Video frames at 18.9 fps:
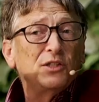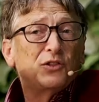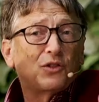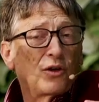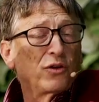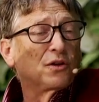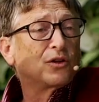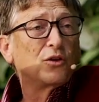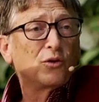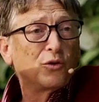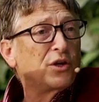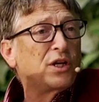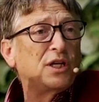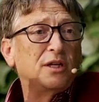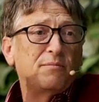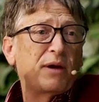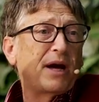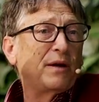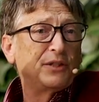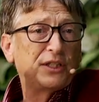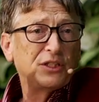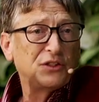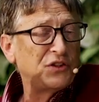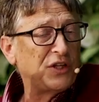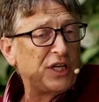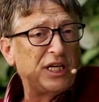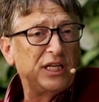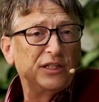we started learning about
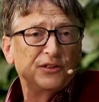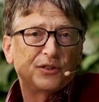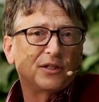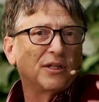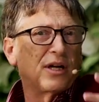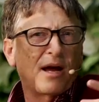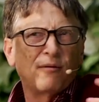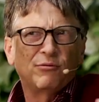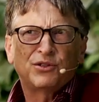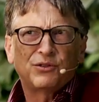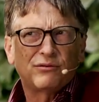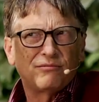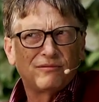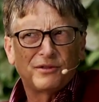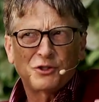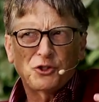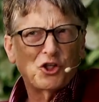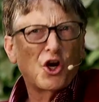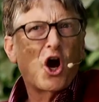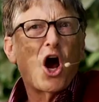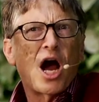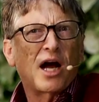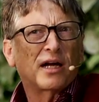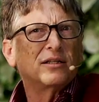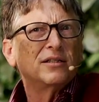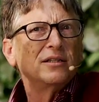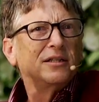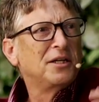disease, and I was
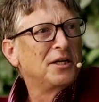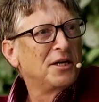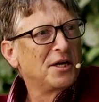shocked.